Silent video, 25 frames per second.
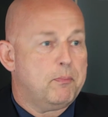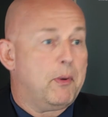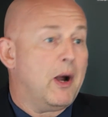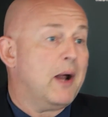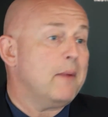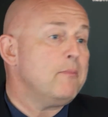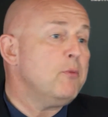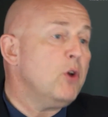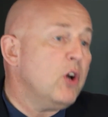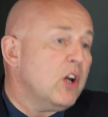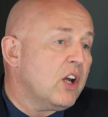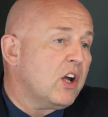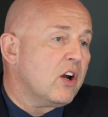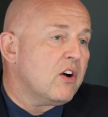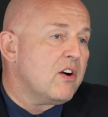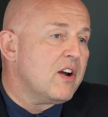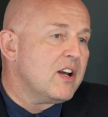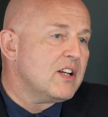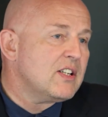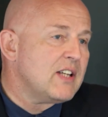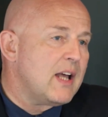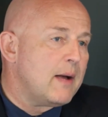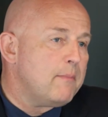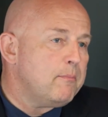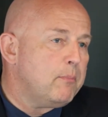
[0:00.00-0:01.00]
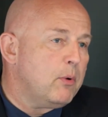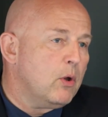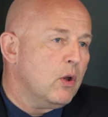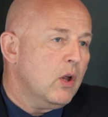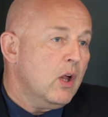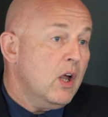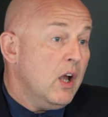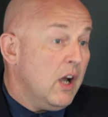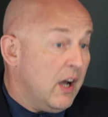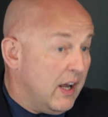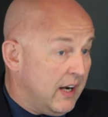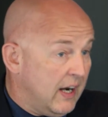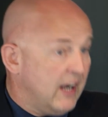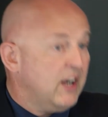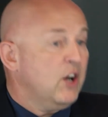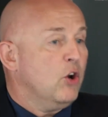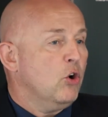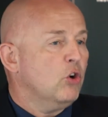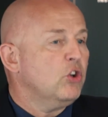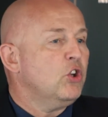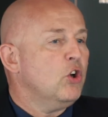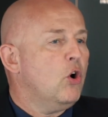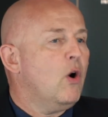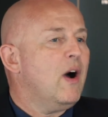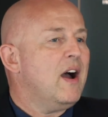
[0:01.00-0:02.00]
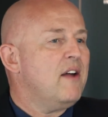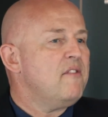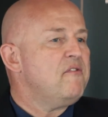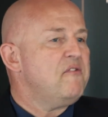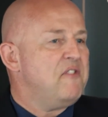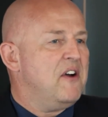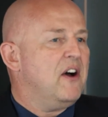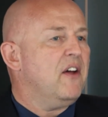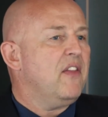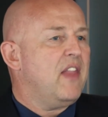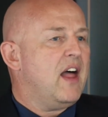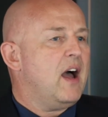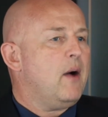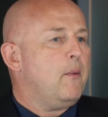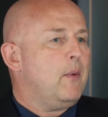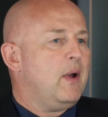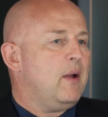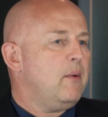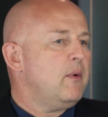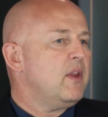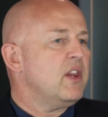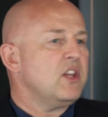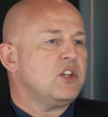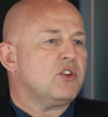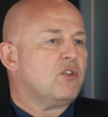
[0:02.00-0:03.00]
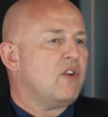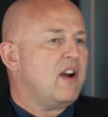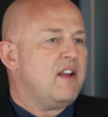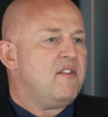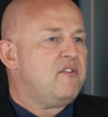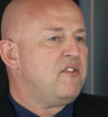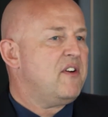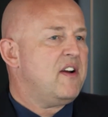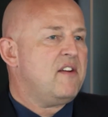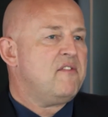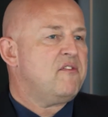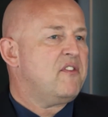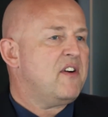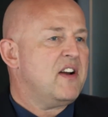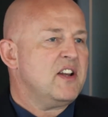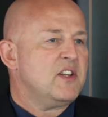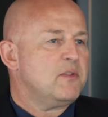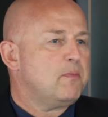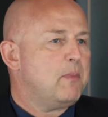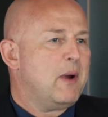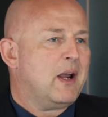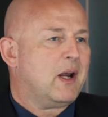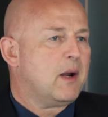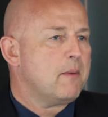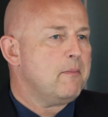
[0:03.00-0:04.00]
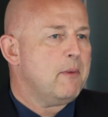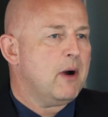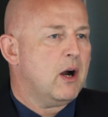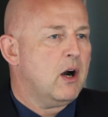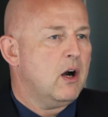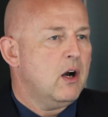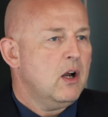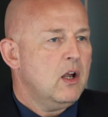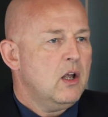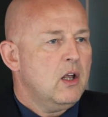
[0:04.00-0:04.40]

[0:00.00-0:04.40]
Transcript: Bayern Munich are an example, and I know Johan felt that way with his great friend Franz Beckenbauer.